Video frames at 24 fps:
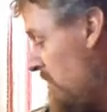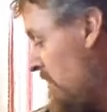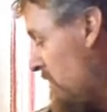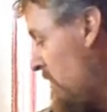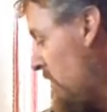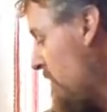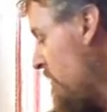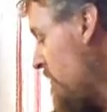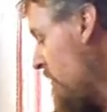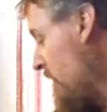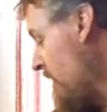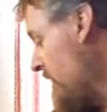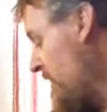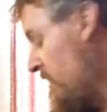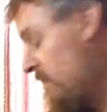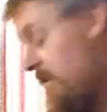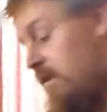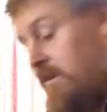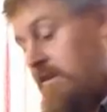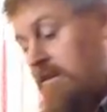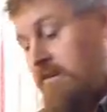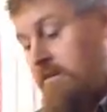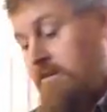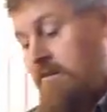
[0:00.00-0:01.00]
these right
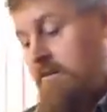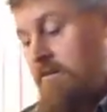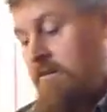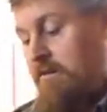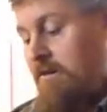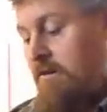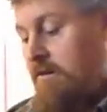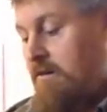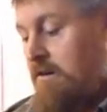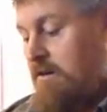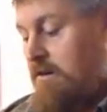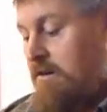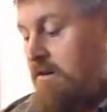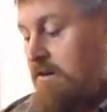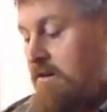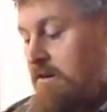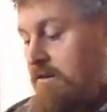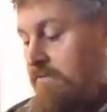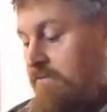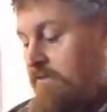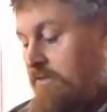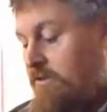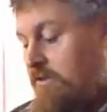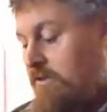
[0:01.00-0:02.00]
here
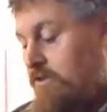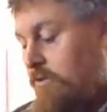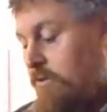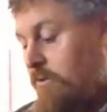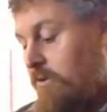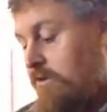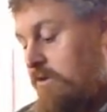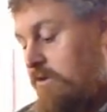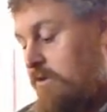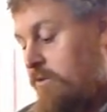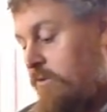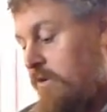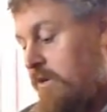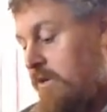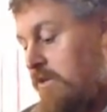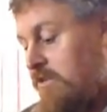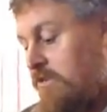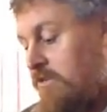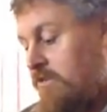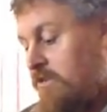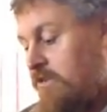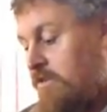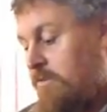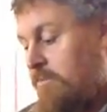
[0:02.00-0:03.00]
are for the Sawyer
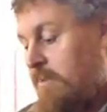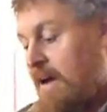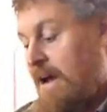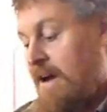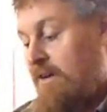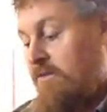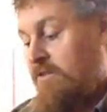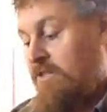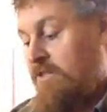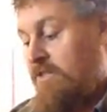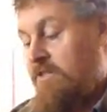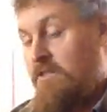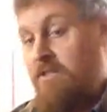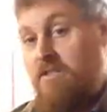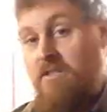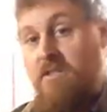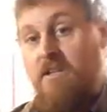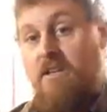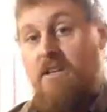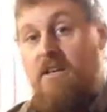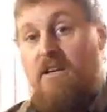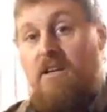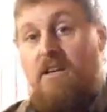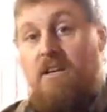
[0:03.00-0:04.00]
Squeeze. They're just
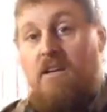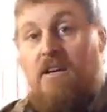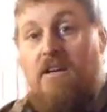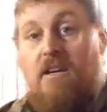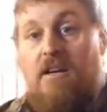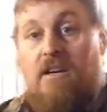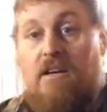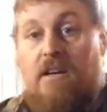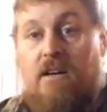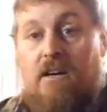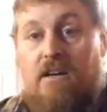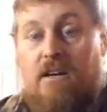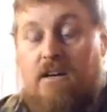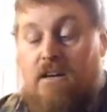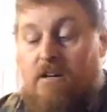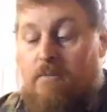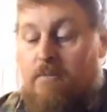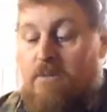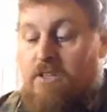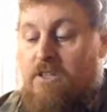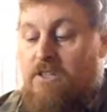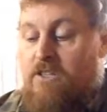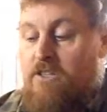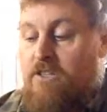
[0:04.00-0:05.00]
pouches.
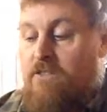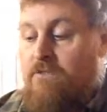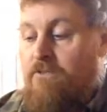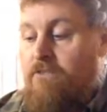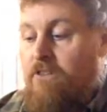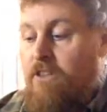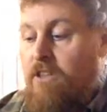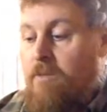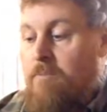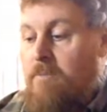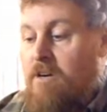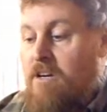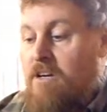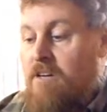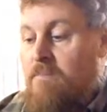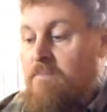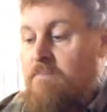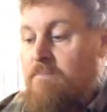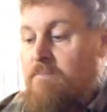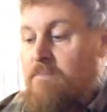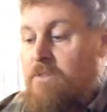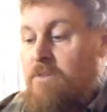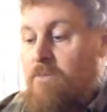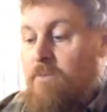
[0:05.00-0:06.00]
You can just fill them
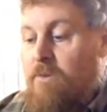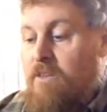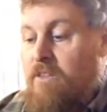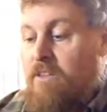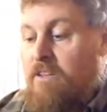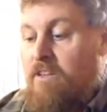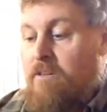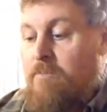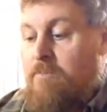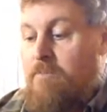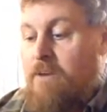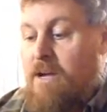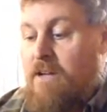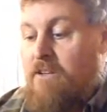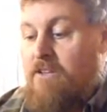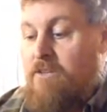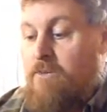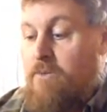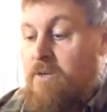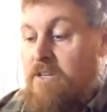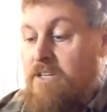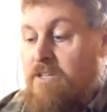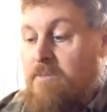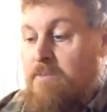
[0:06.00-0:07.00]
up. They're 1-liter
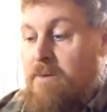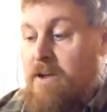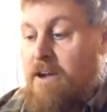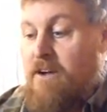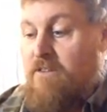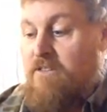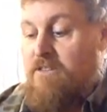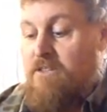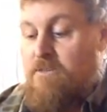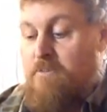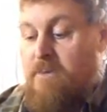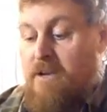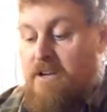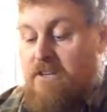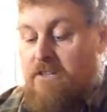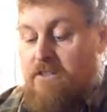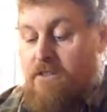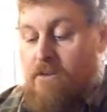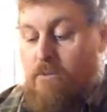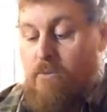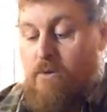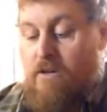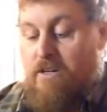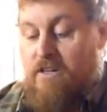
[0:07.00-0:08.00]
squeeze pouch is
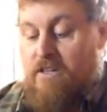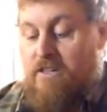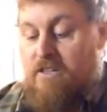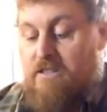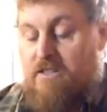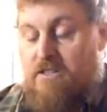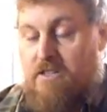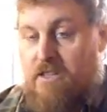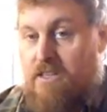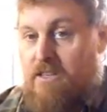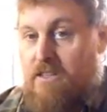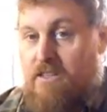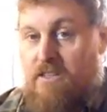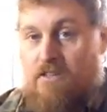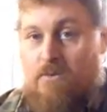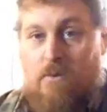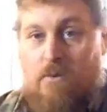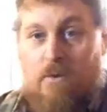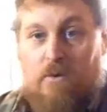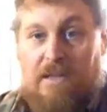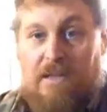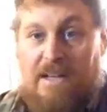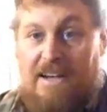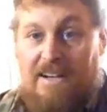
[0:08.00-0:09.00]
basically what it is. These
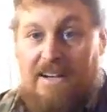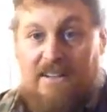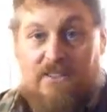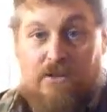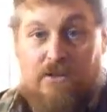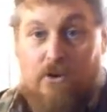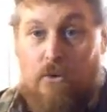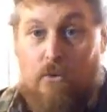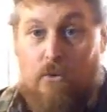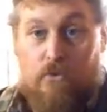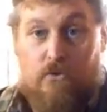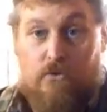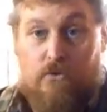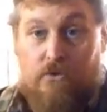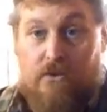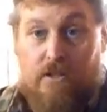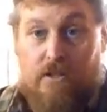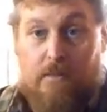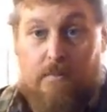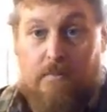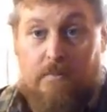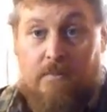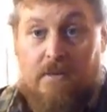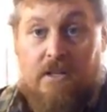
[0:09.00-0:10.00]
won't last the whole
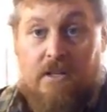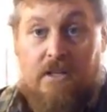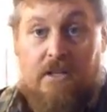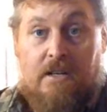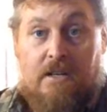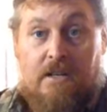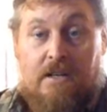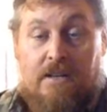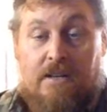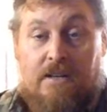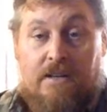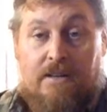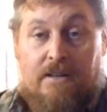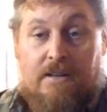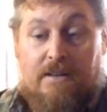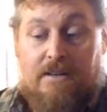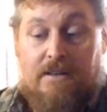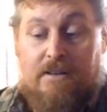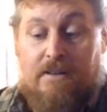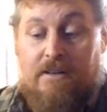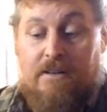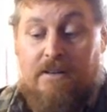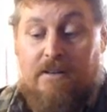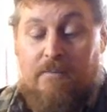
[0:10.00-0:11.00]
trip,
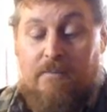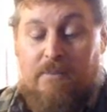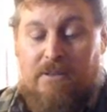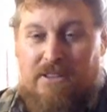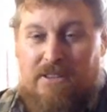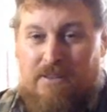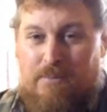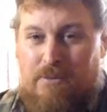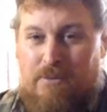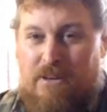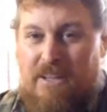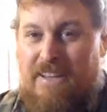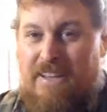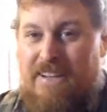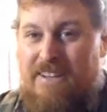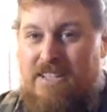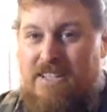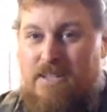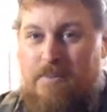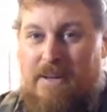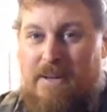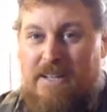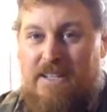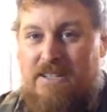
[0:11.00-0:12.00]
but they're pretty
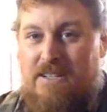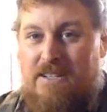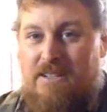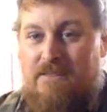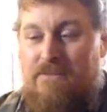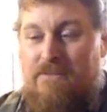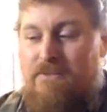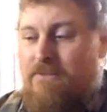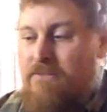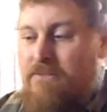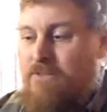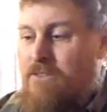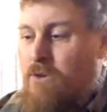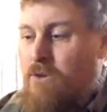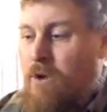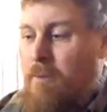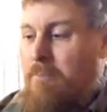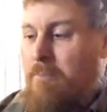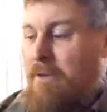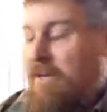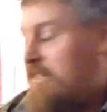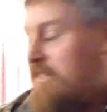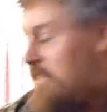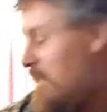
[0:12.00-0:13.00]
inexpensive. So I
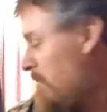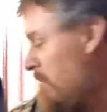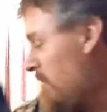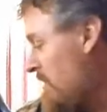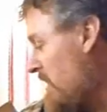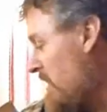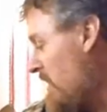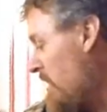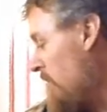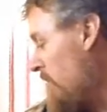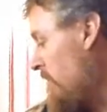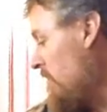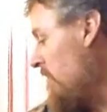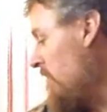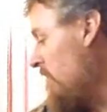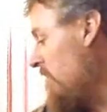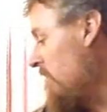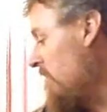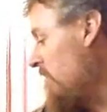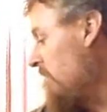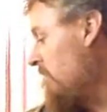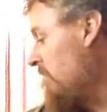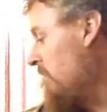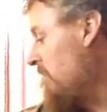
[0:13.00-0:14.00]
picked up a
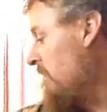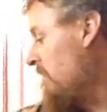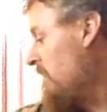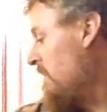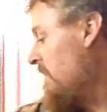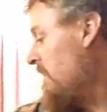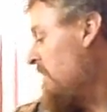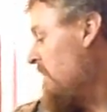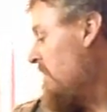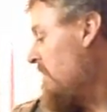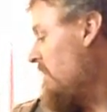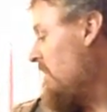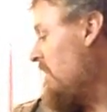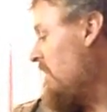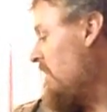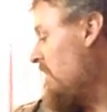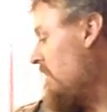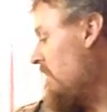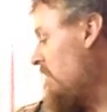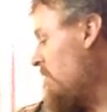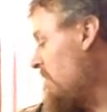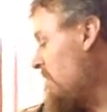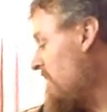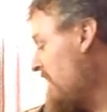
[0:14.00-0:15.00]
couple
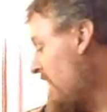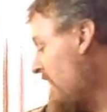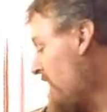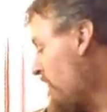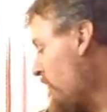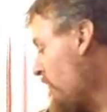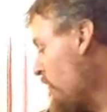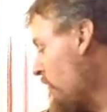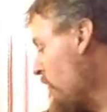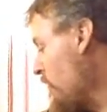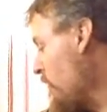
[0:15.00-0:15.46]
down the